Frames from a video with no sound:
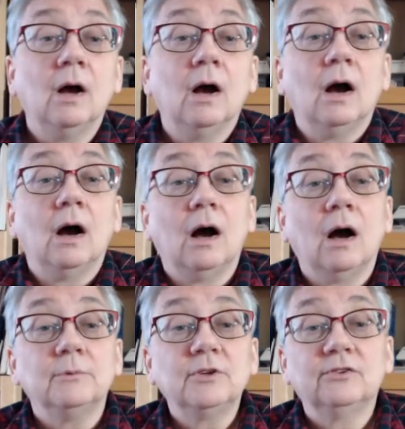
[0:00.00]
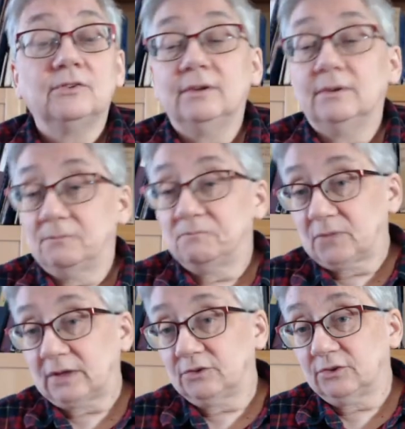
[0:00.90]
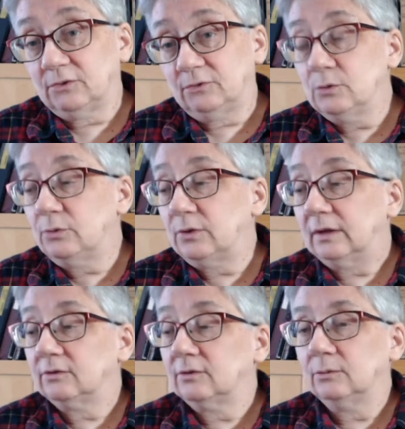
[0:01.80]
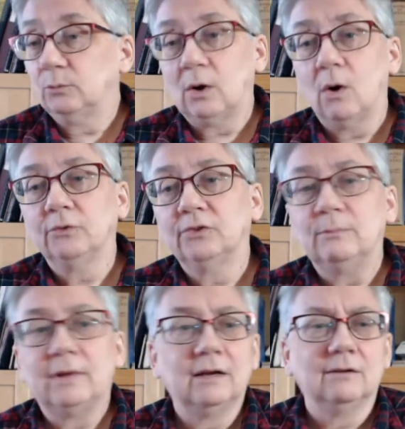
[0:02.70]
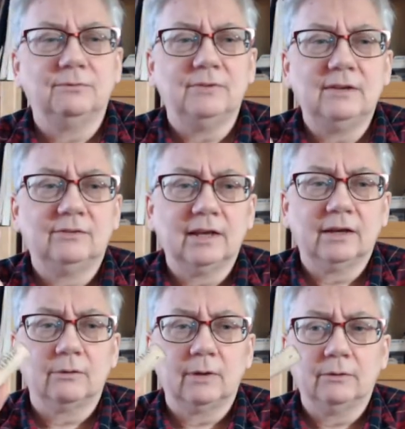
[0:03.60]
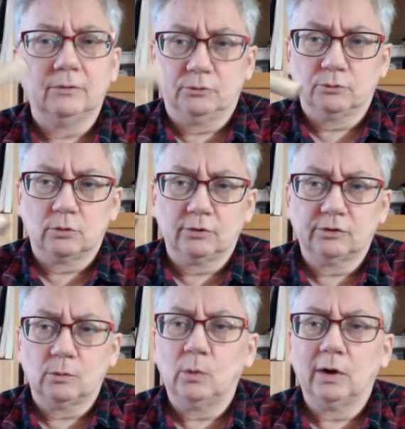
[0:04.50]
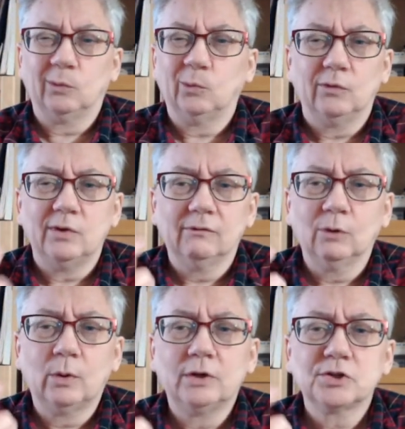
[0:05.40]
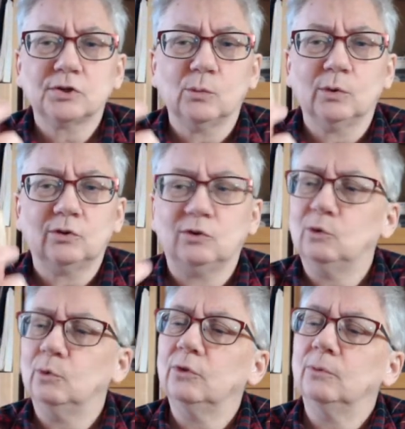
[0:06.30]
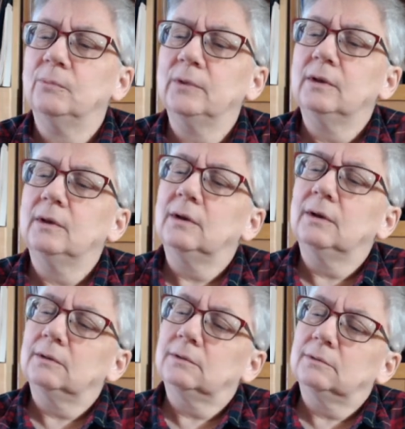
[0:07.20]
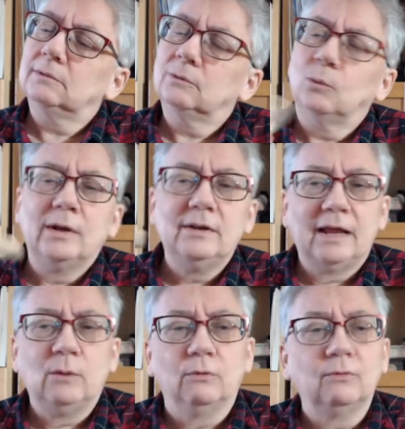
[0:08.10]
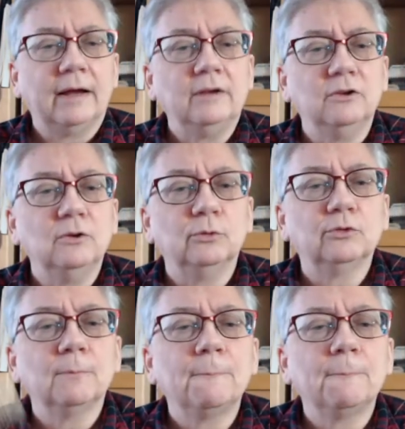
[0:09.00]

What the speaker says: That's just a few things. We all seem to have these kicking around in the drawer somewhere, and we're never quite sure what to do with them. One day we'll find a use.